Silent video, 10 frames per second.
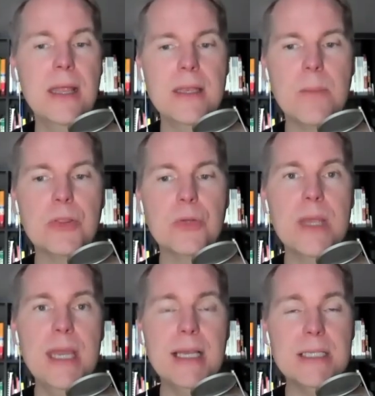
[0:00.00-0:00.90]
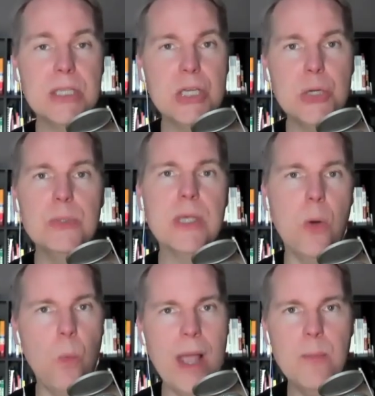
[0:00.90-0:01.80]
Number 3 is to use a
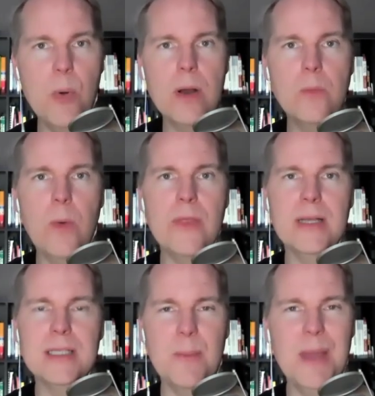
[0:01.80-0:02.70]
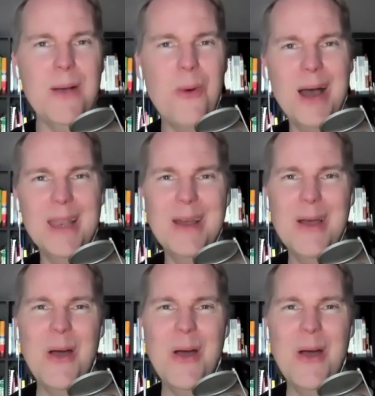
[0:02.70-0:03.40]
whiteboard, whether it's a big one